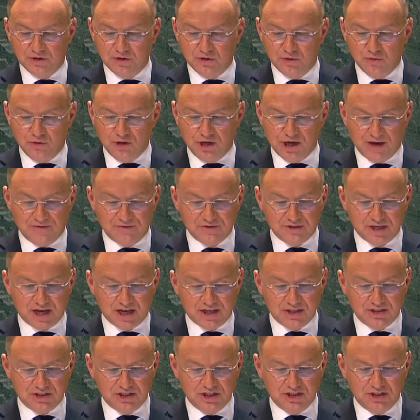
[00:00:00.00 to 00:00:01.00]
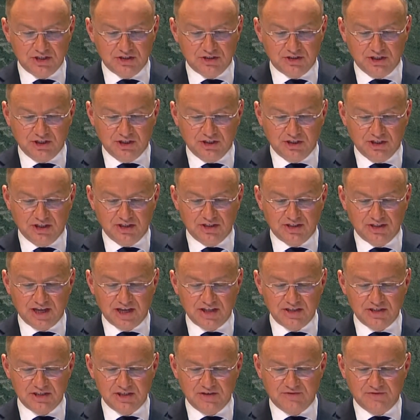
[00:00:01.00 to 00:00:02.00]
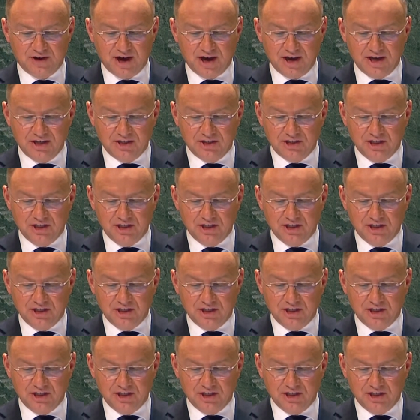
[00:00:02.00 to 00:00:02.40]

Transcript: we have succeeded in intensifying